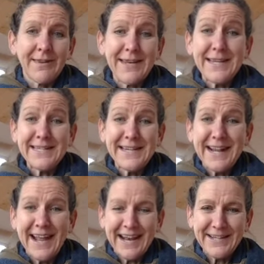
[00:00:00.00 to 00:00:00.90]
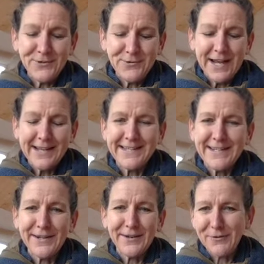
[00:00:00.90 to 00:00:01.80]
easy-legged
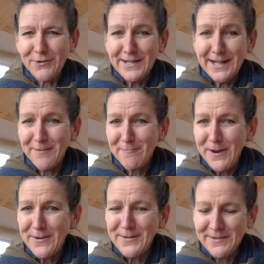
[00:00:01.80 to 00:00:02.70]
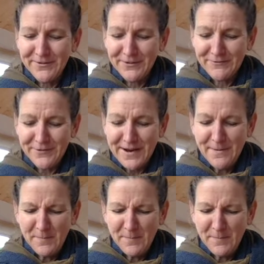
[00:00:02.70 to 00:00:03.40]
Sukhasana cross-legged pose, feel free.